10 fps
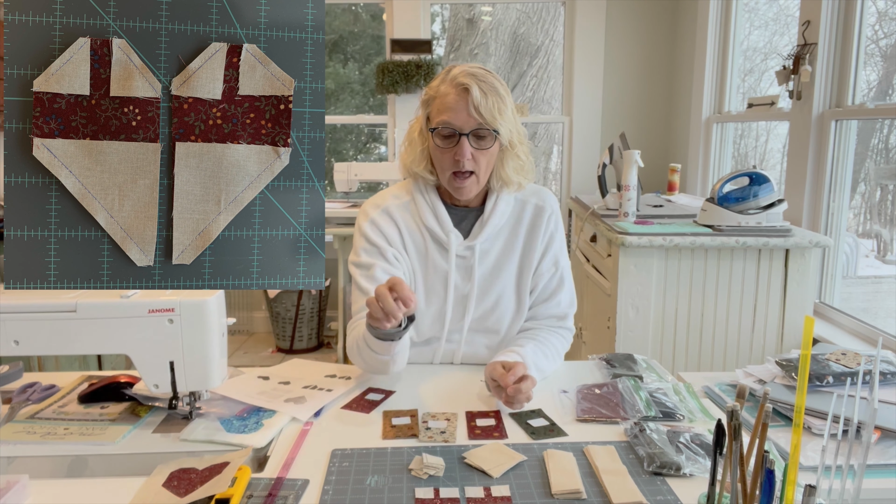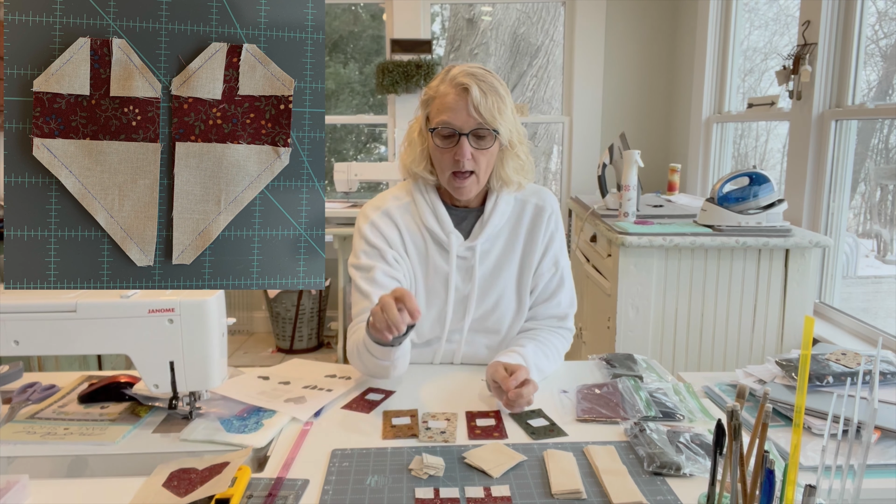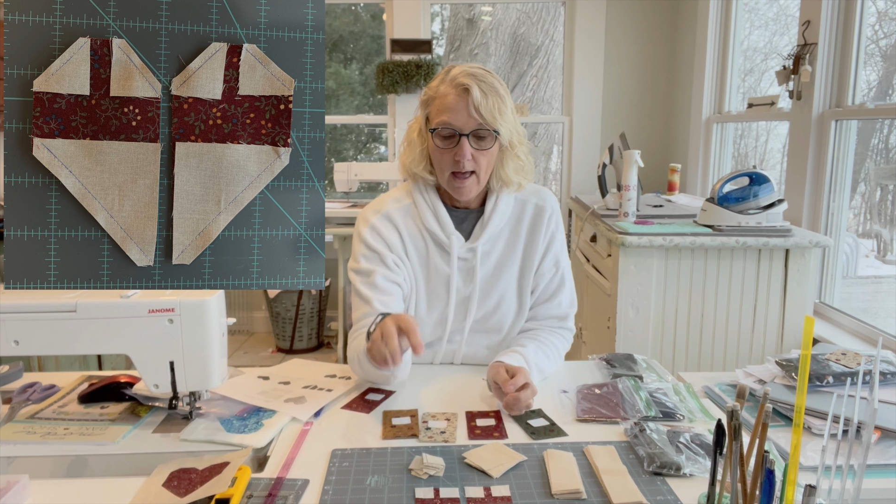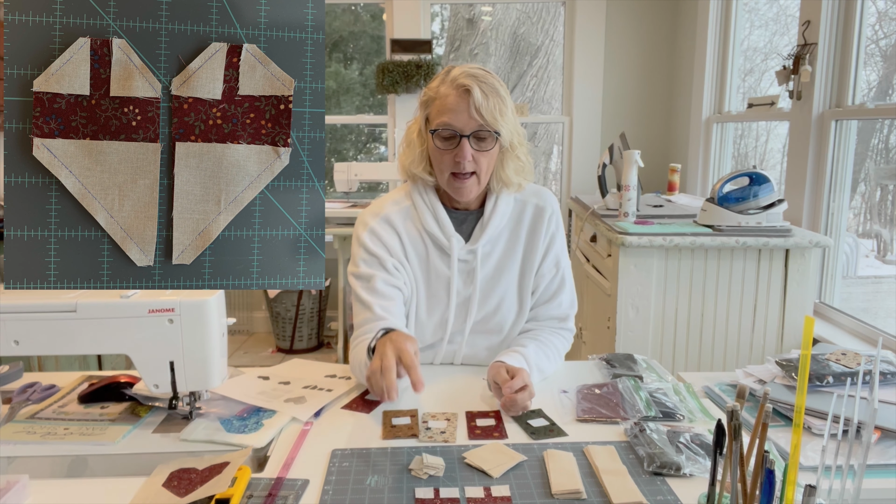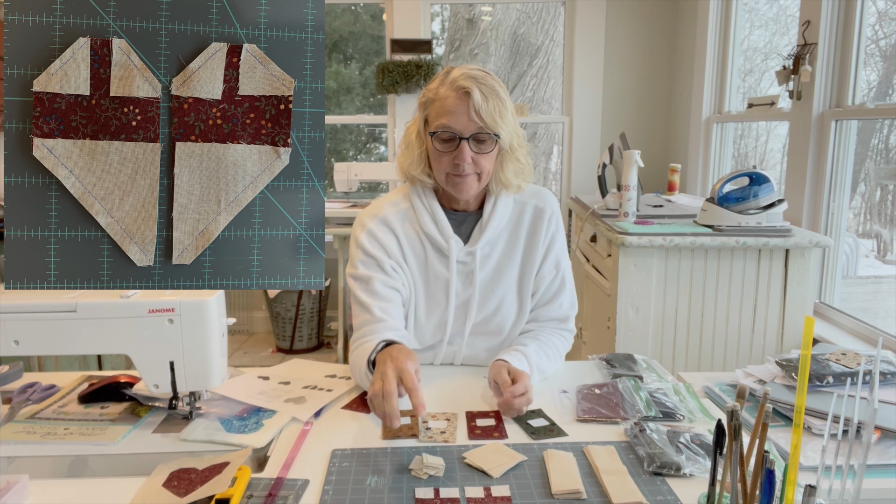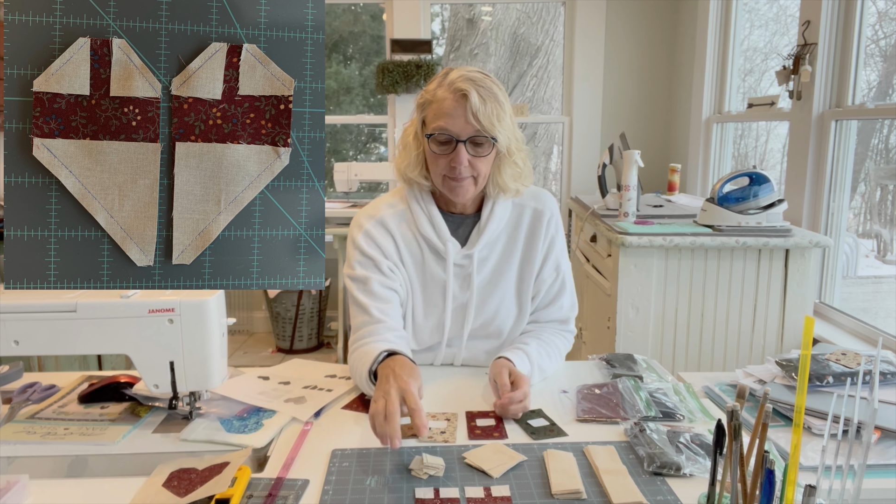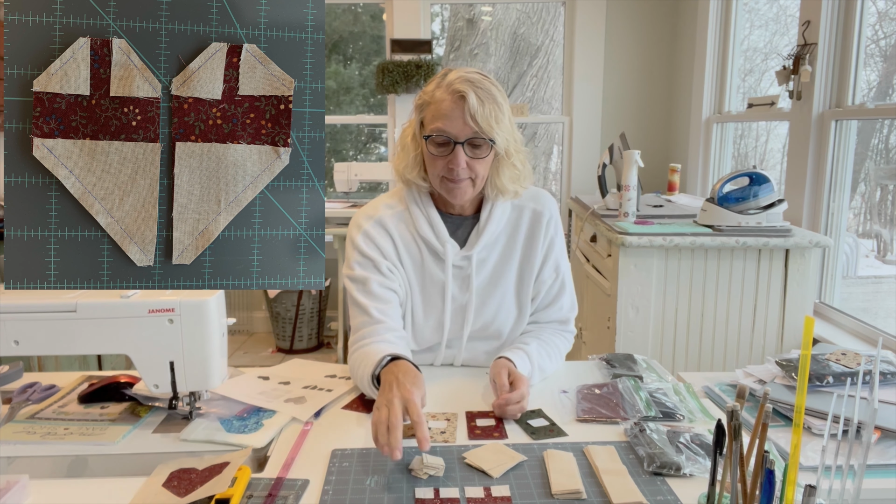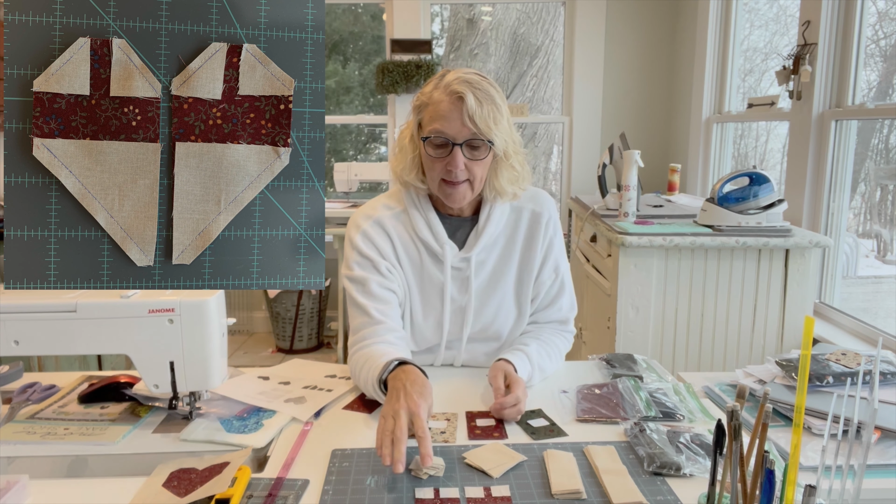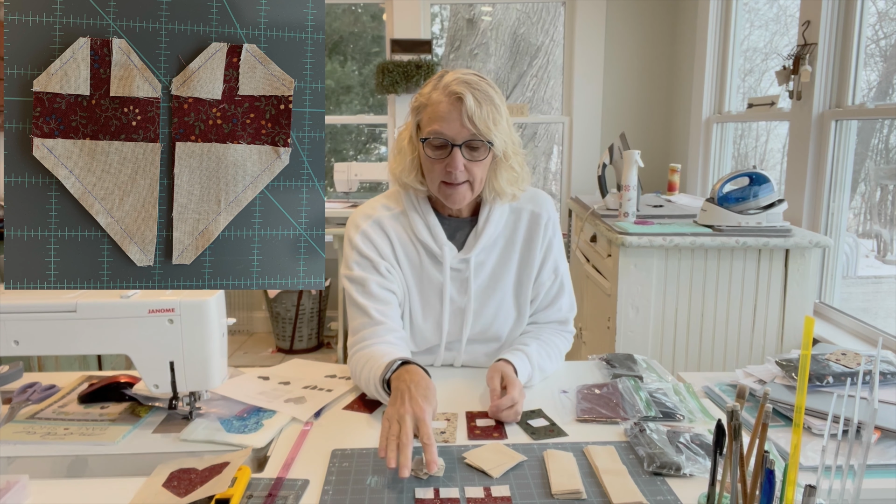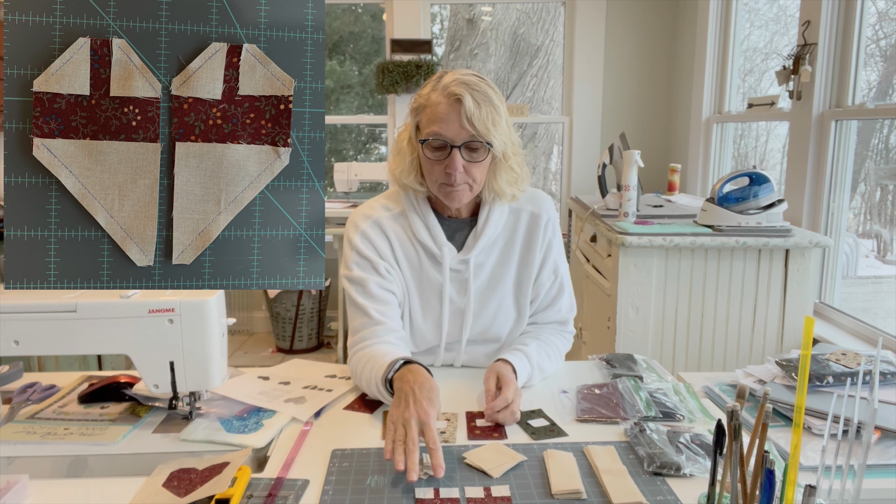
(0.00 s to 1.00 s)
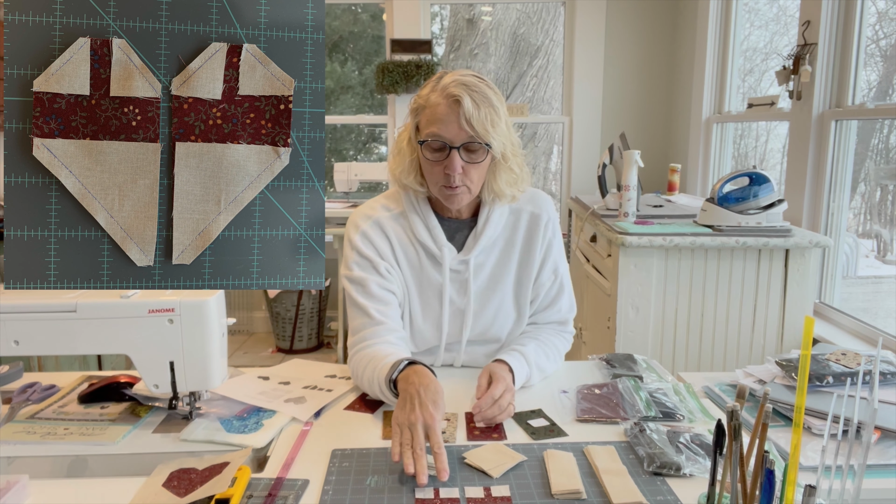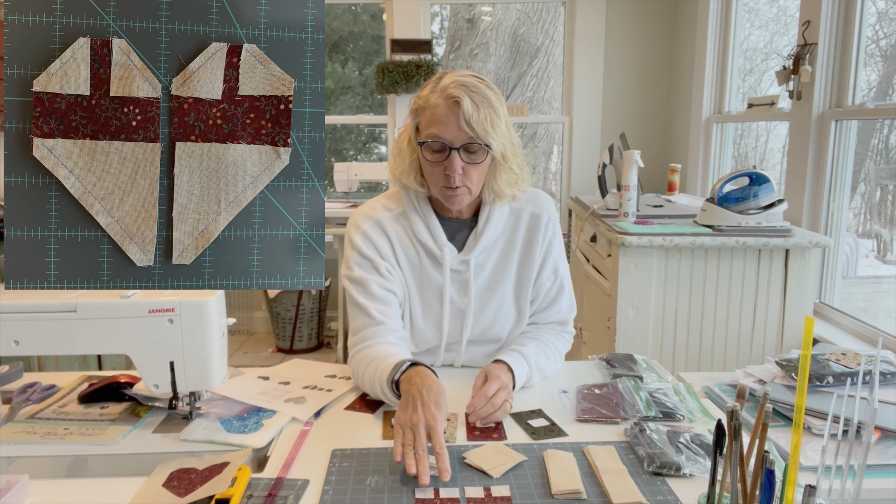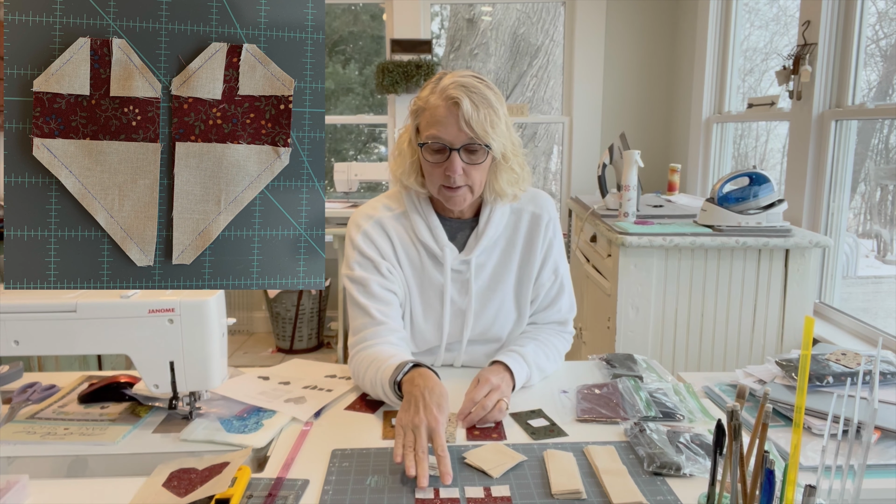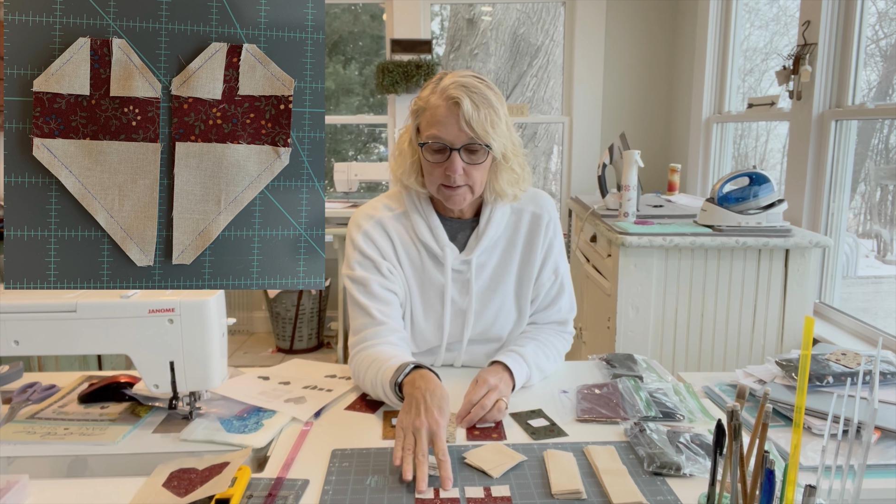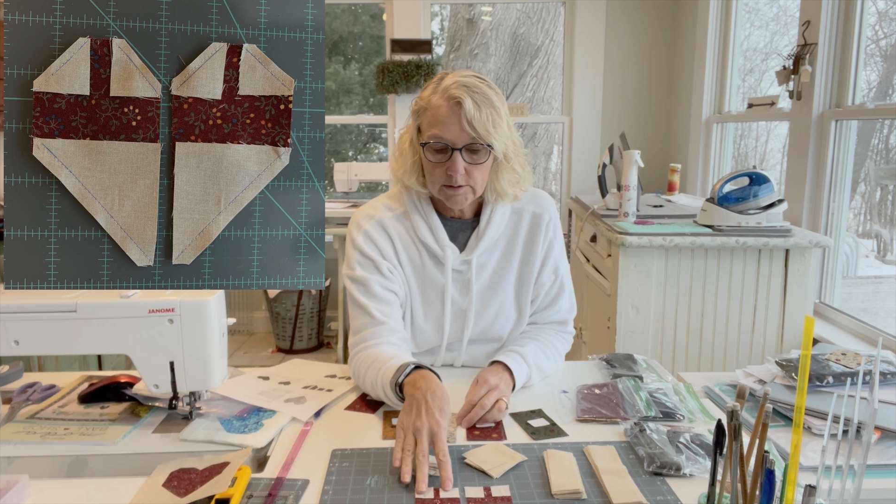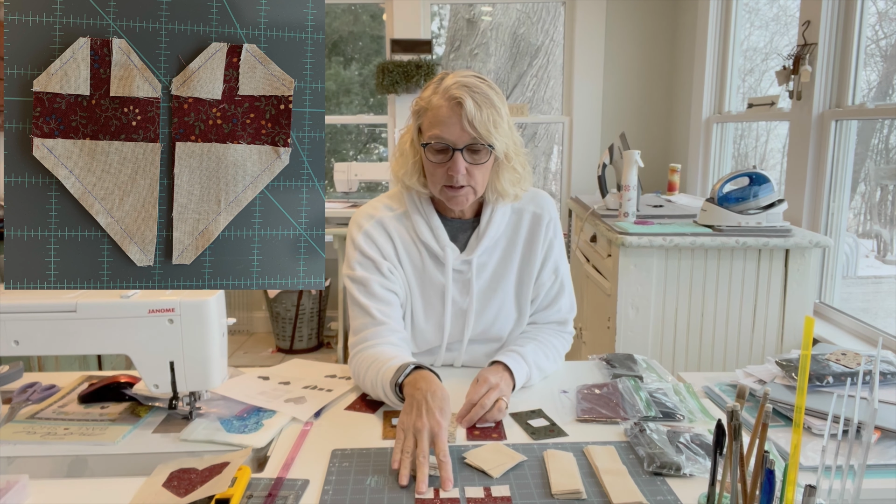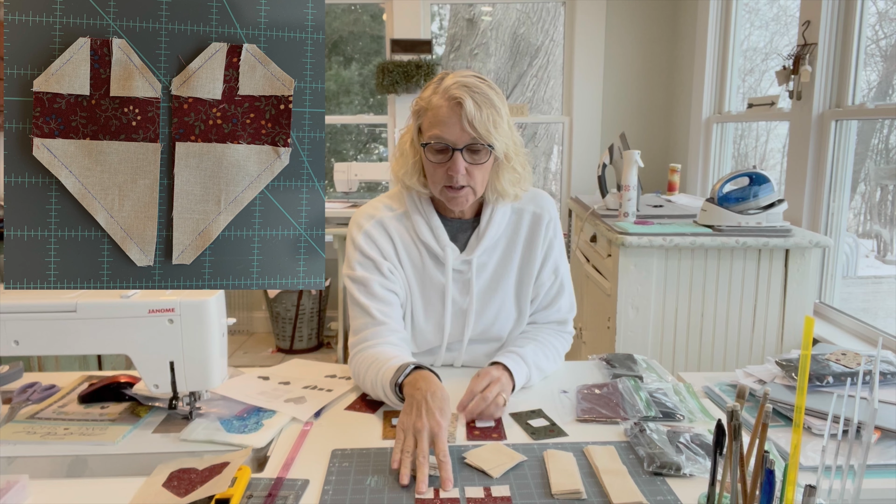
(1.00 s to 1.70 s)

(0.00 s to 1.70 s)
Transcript: At that point,